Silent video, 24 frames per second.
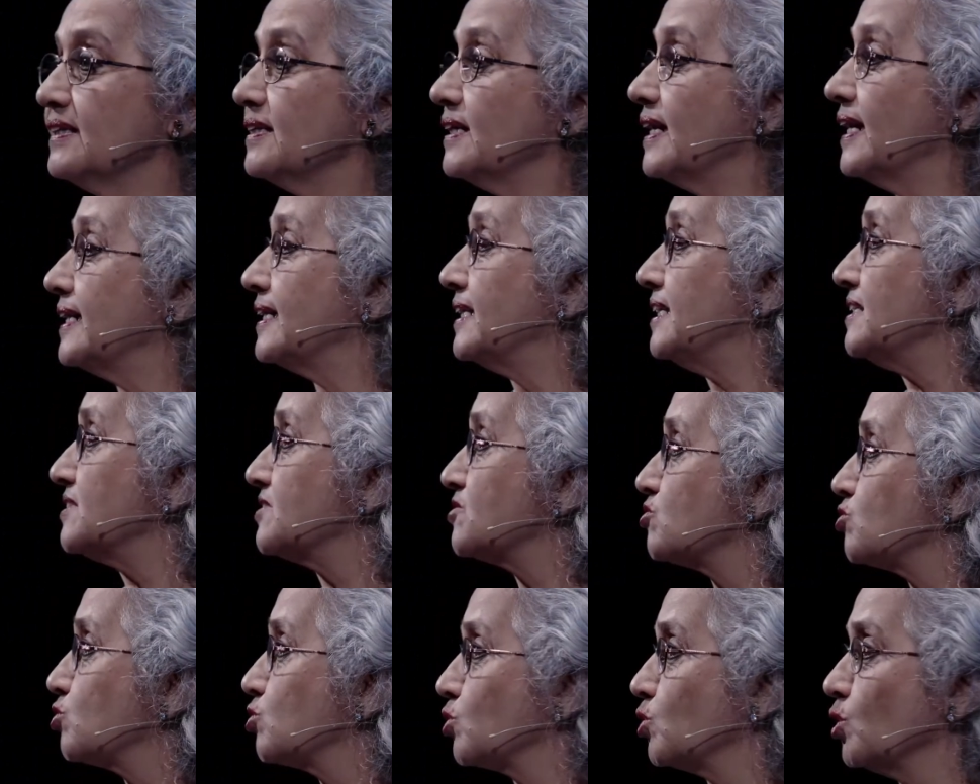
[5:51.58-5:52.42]
and he's
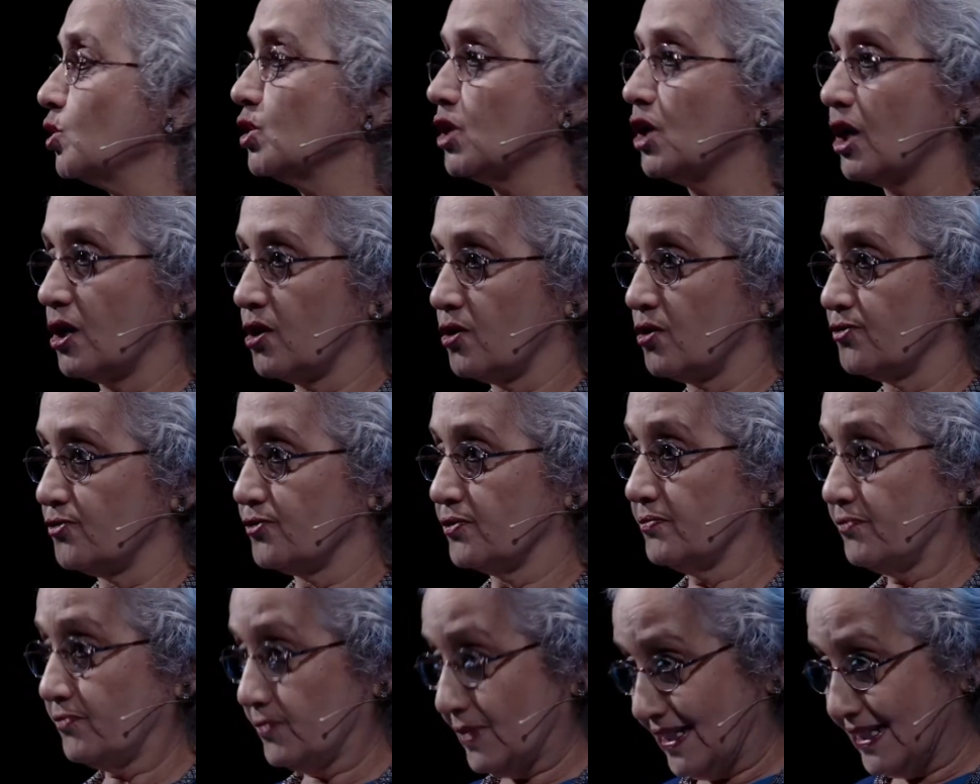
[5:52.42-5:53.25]
thrown off,
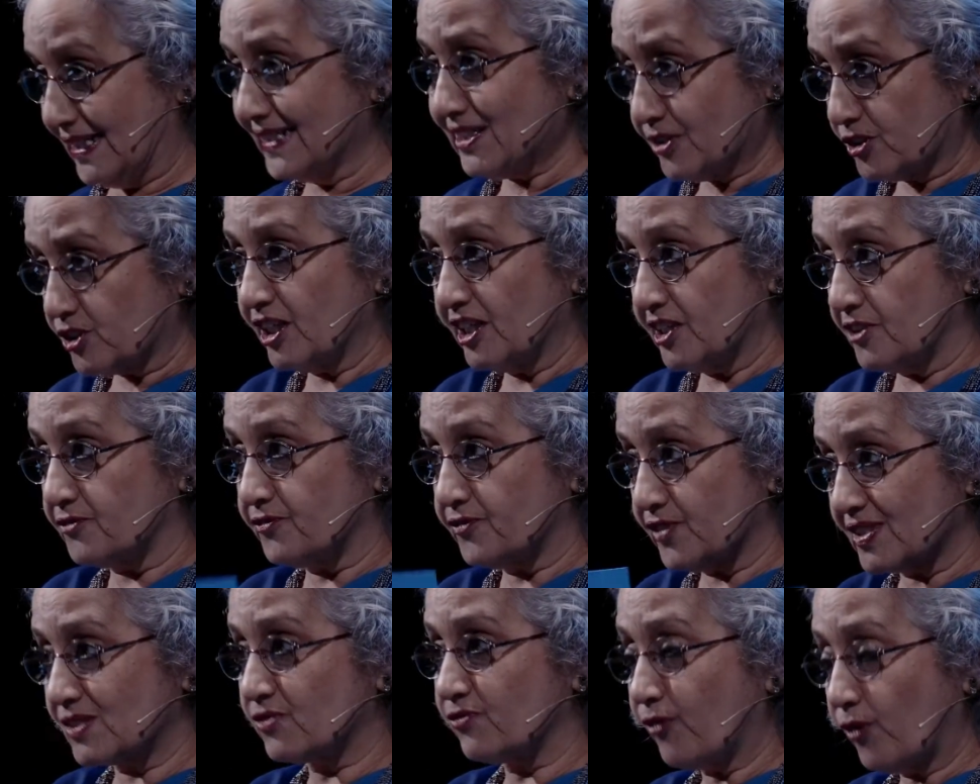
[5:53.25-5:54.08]
literally,
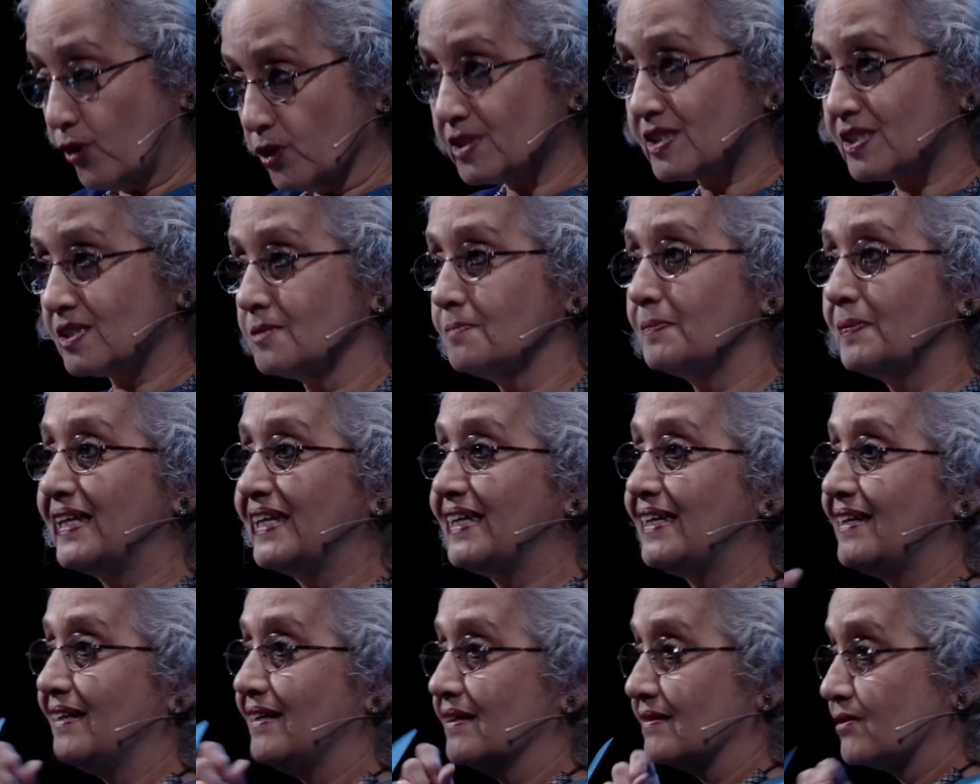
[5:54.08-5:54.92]

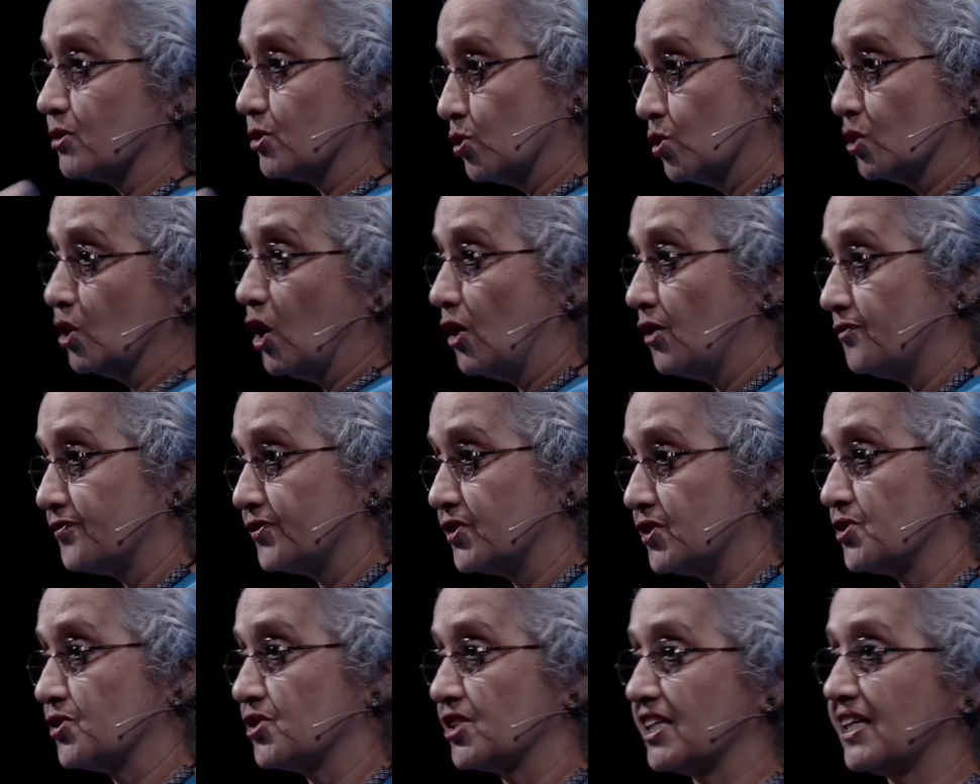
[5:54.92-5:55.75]
forcibly thrown off the
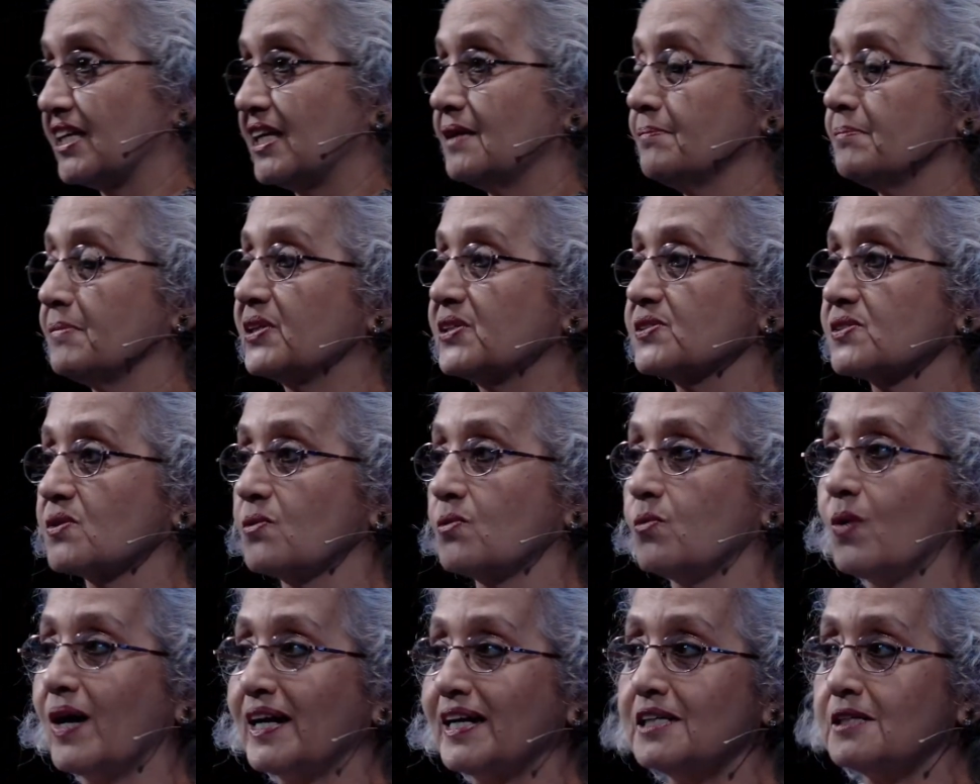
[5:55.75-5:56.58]
train because a
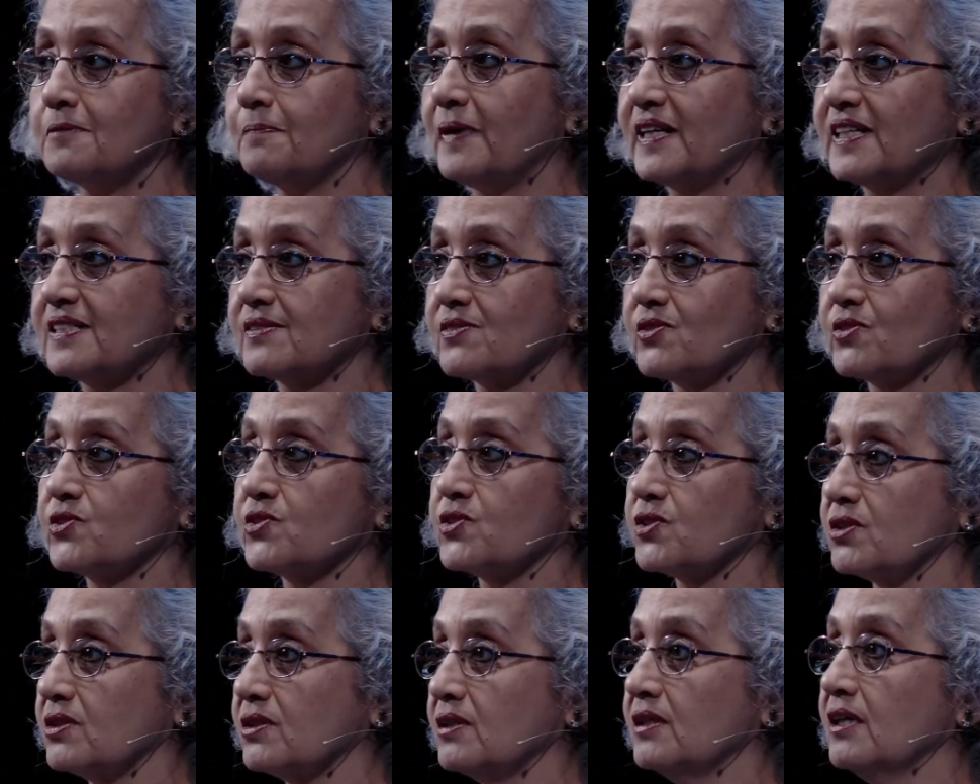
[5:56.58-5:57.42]
white
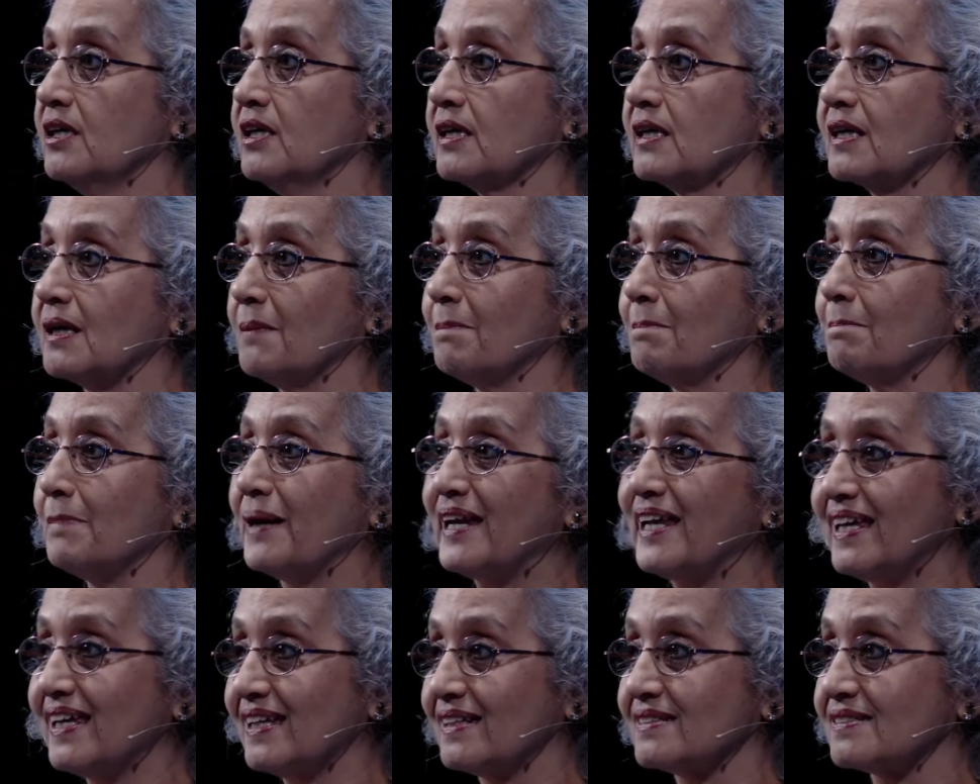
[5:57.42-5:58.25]
passenger
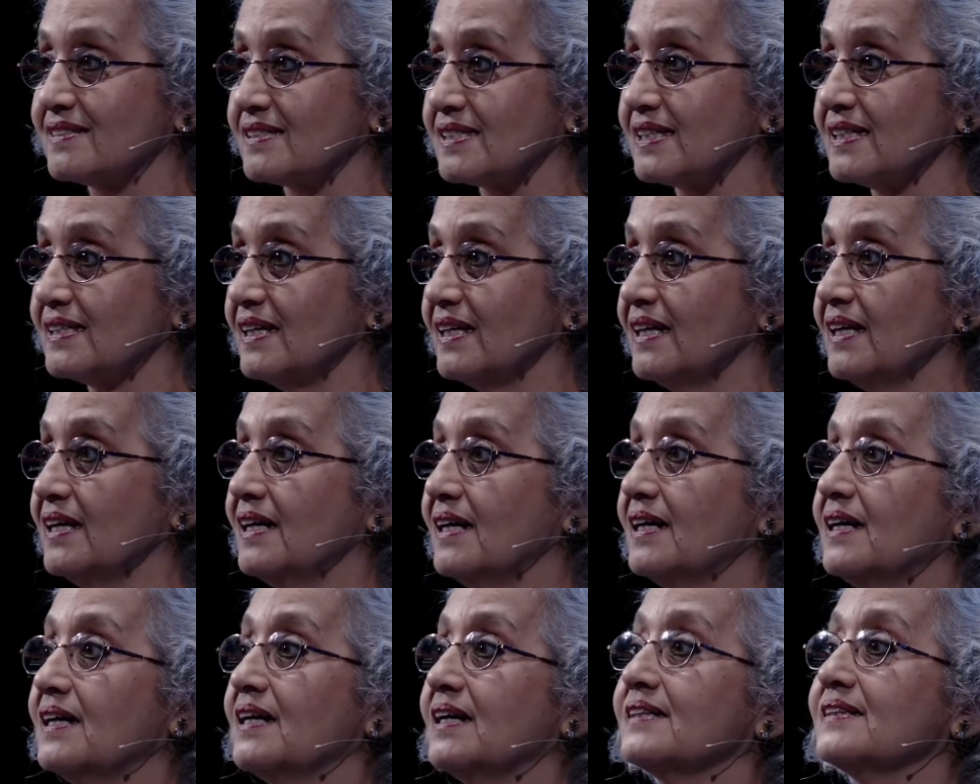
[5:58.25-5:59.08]
complains
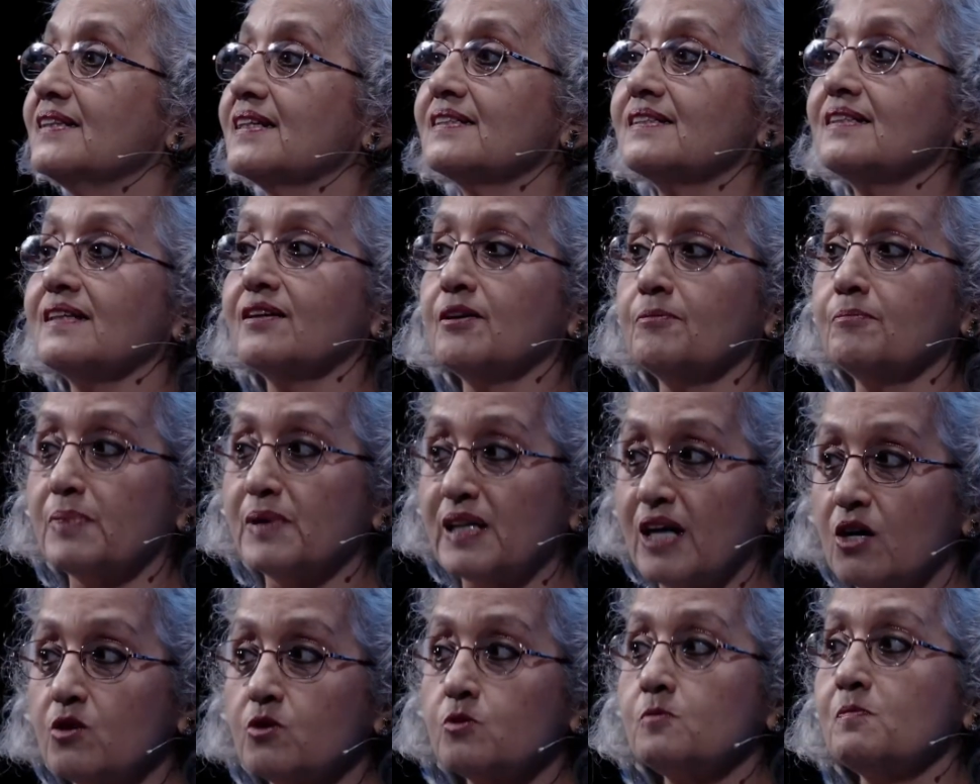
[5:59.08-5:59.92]
that a
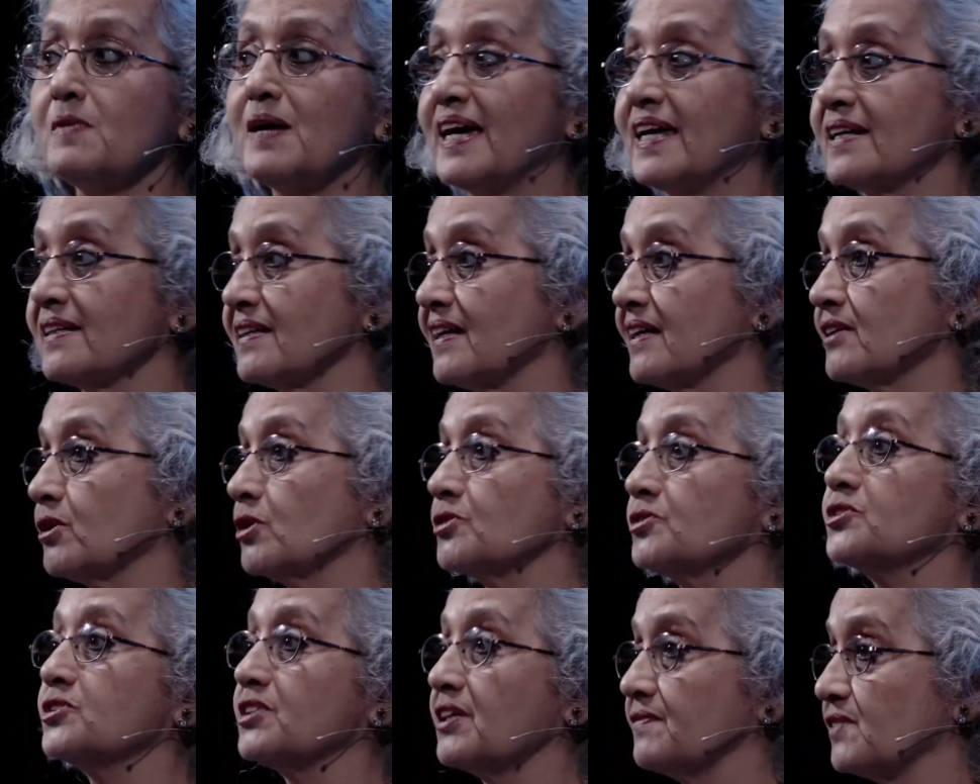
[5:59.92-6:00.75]
brown man
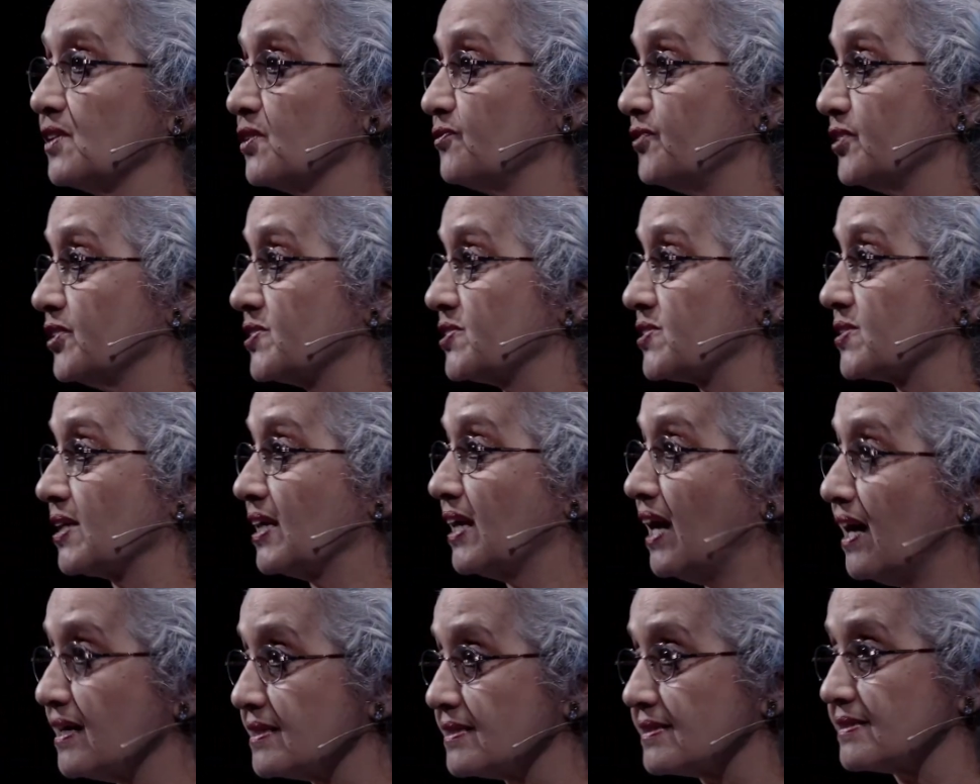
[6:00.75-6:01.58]
cannot travel first
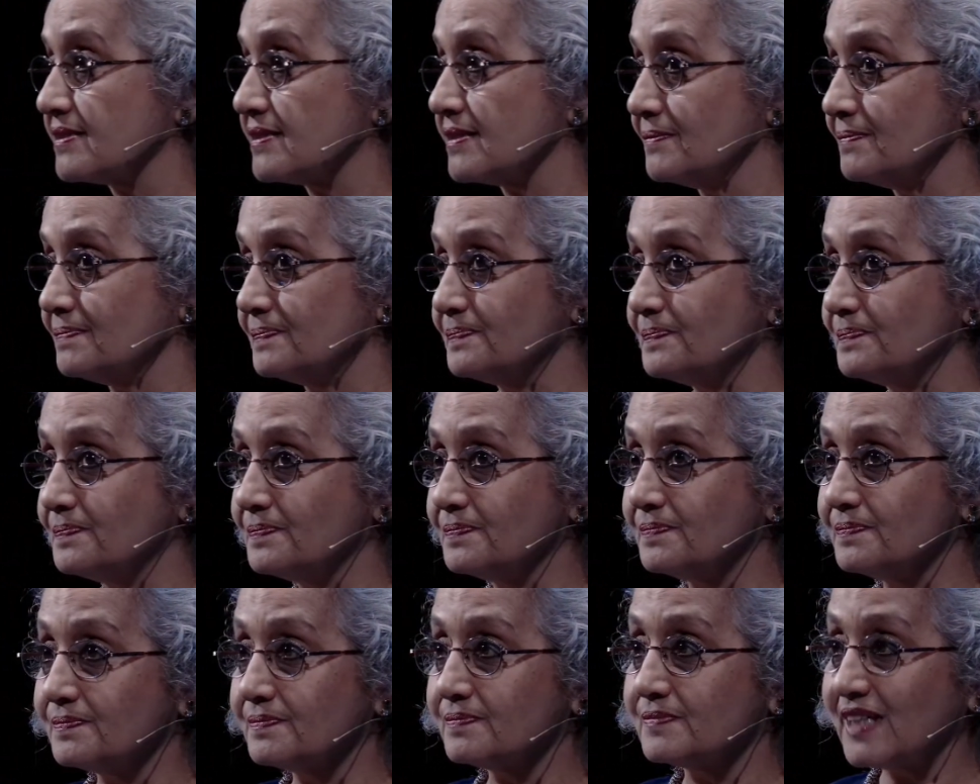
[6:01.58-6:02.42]
class.
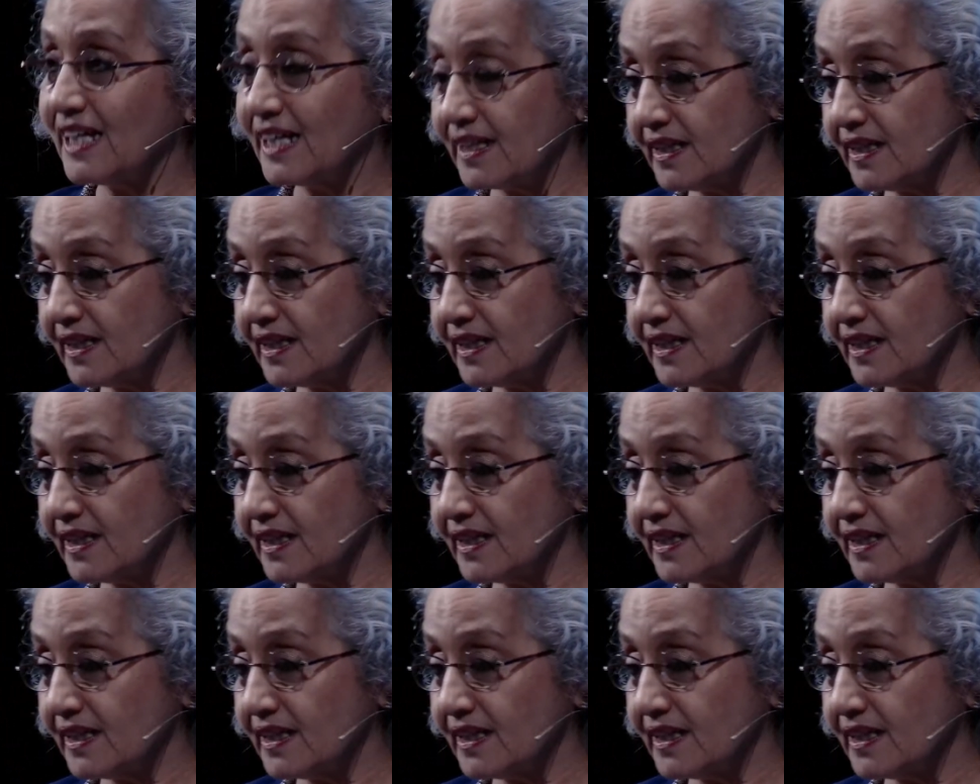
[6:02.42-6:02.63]
And